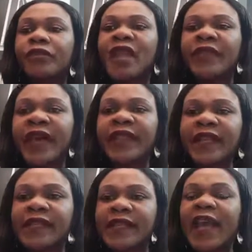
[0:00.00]
that
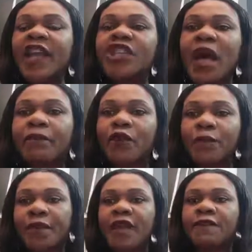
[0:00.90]
is age
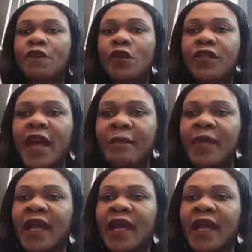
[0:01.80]
appropriate for them.